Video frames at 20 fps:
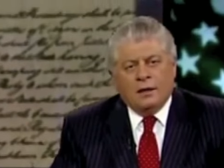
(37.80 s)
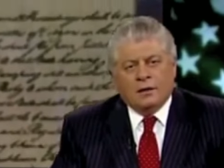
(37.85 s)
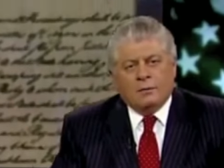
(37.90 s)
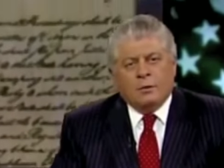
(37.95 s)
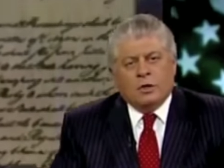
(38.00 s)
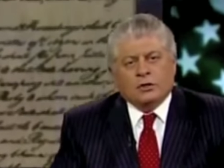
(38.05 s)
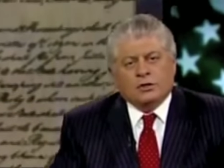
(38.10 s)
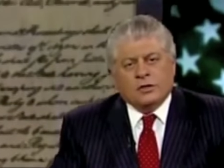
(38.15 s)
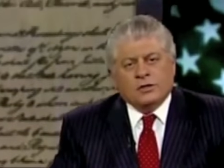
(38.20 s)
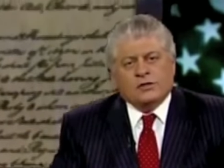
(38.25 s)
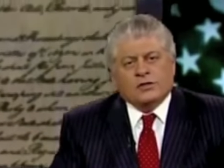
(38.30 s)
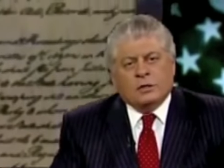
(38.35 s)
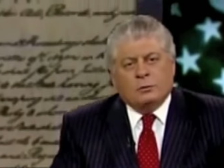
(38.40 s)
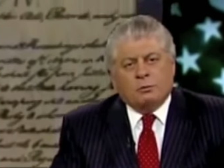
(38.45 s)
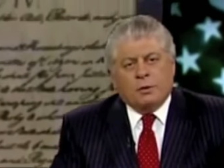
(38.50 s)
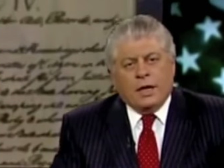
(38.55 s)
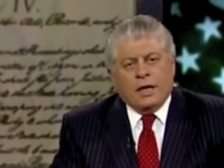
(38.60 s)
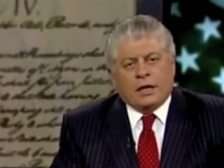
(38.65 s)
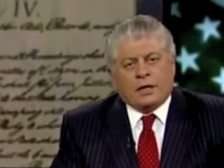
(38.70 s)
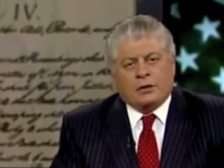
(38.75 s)
The merchants
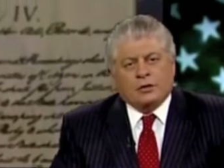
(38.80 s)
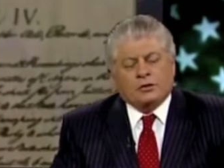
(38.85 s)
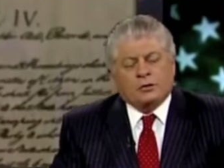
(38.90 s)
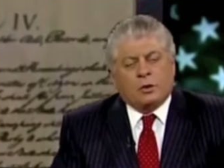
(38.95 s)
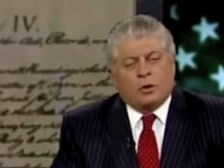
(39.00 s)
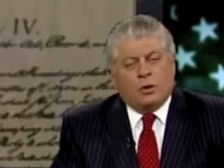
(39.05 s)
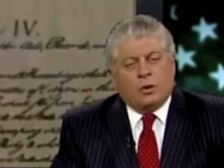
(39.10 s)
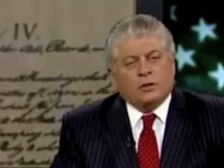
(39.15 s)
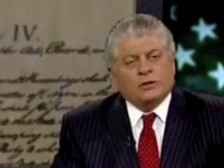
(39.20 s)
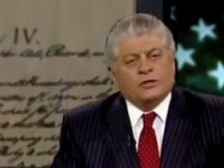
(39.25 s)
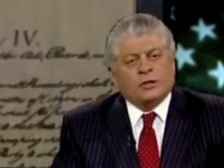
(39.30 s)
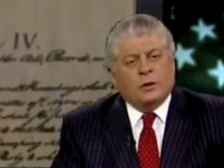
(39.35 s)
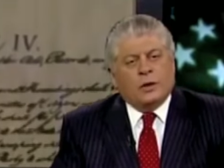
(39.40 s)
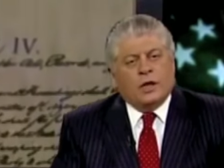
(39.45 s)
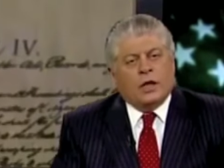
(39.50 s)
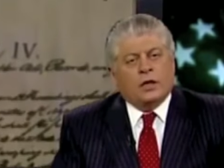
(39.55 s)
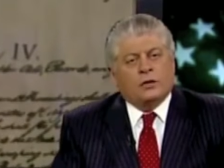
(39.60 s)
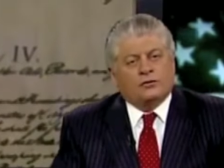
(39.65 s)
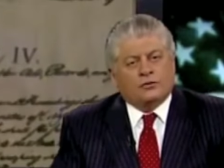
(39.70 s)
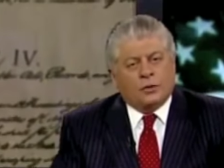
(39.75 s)
and bankers were also
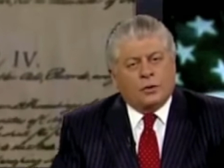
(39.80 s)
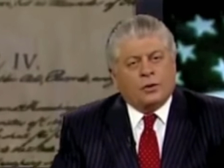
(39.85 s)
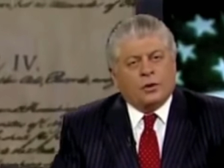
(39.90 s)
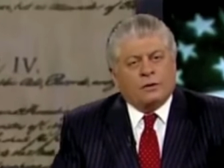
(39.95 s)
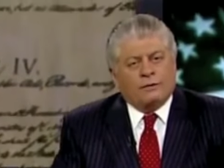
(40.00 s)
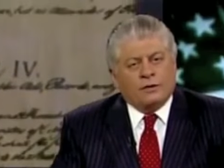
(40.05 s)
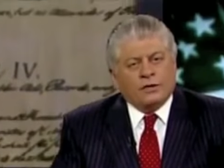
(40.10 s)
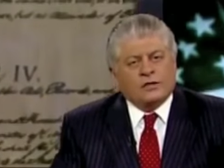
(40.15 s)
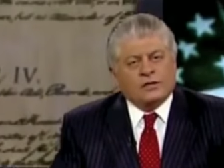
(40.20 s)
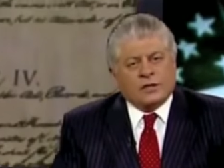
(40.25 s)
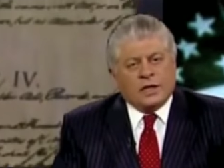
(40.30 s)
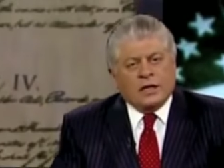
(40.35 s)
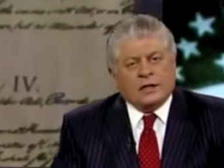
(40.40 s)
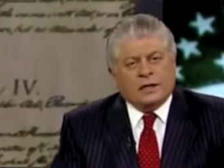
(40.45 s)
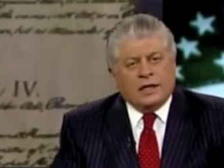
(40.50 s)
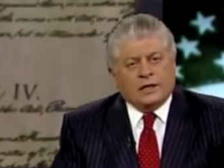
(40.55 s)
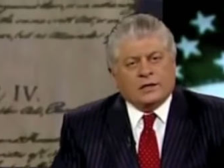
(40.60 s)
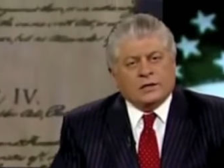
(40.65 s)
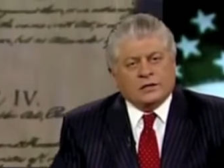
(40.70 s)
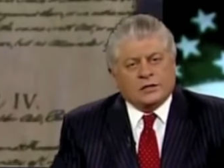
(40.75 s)
in control of the state
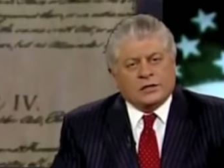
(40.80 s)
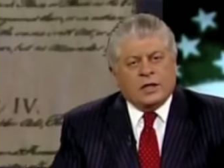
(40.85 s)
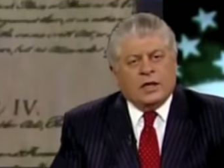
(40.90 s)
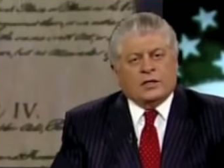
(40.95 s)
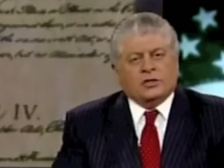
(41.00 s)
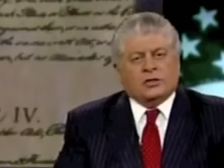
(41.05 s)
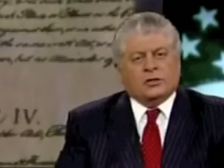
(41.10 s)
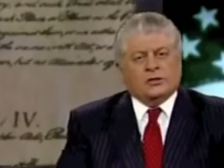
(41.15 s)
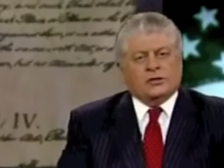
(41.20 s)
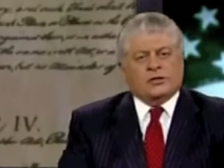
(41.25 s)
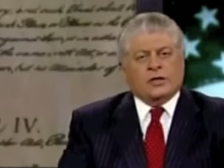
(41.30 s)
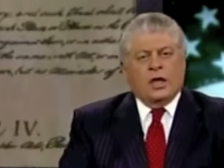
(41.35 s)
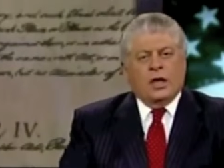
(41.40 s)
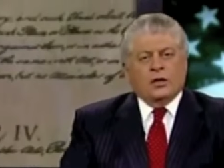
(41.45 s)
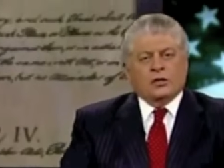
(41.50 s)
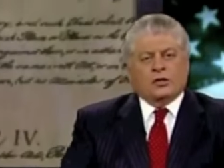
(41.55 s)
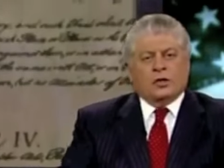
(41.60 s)
legislatures,